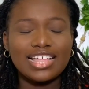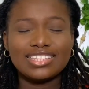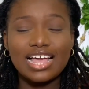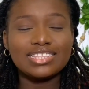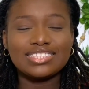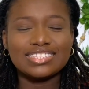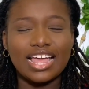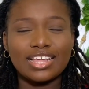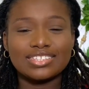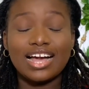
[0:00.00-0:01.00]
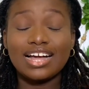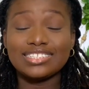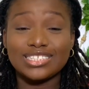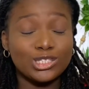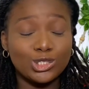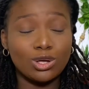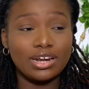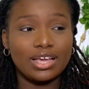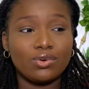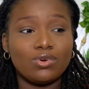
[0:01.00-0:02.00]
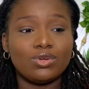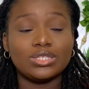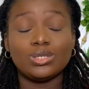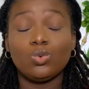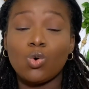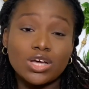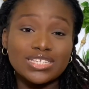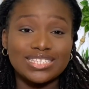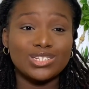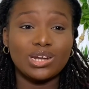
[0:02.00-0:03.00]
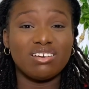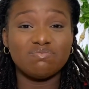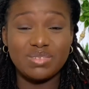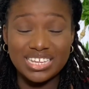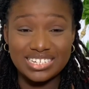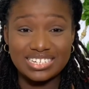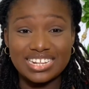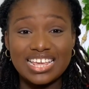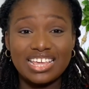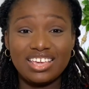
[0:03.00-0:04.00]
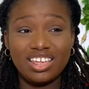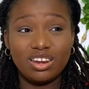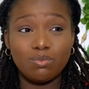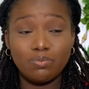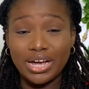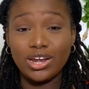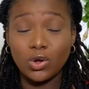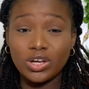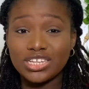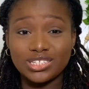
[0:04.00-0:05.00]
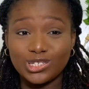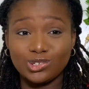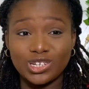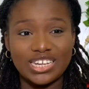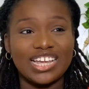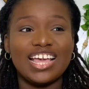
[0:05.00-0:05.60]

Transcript: that decision like is the worst decision I've made in my lock history,